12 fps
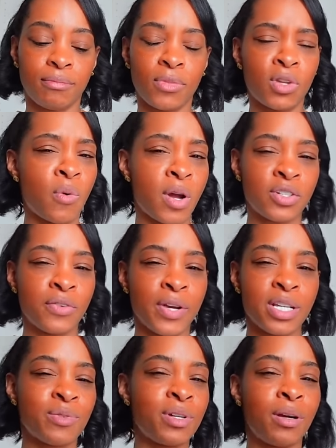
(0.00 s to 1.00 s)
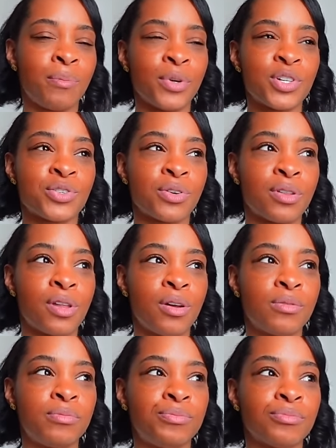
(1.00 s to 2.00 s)
to wash your face with. I'm pretty sure
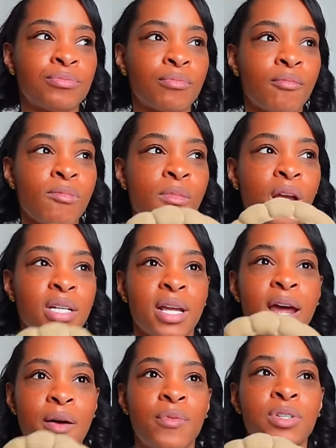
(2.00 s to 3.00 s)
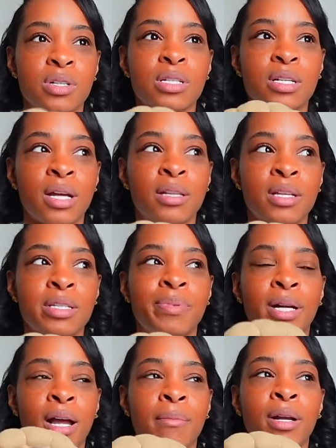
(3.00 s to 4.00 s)
though, because I have one just like this, but
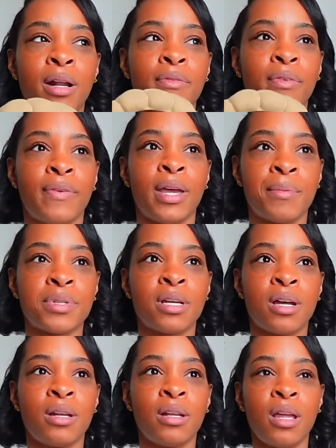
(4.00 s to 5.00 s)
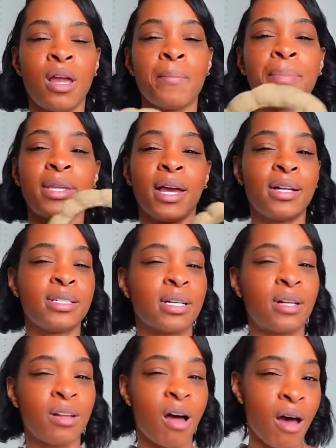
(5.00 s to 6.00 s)
I got mine off of Amazon. But that is a
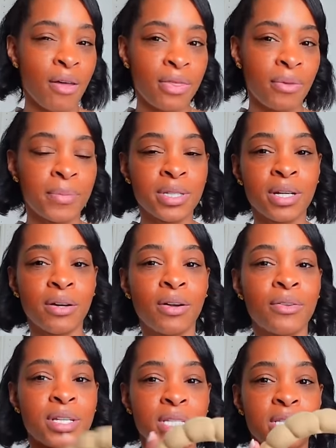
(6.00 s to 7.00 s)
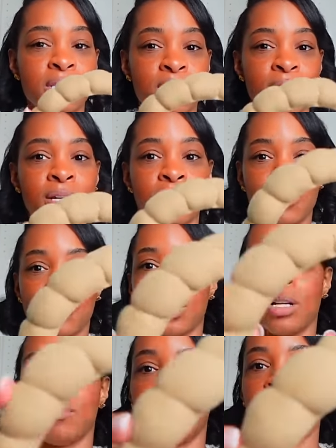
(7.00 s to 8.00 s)
cloth material. This is like straight
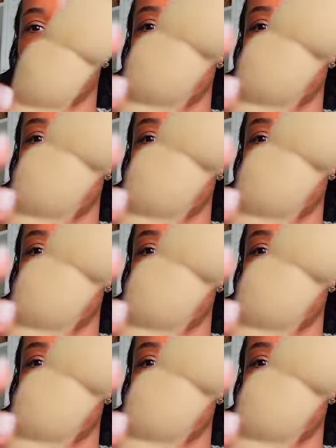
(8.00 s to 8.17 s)
up like